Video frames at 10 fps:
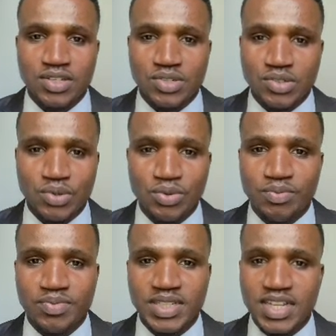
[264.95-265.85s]
So
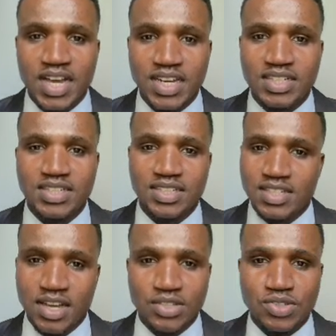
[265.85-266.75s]
basically this
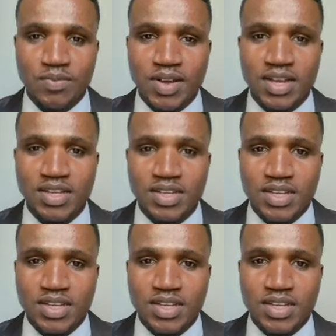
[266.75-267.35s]
customer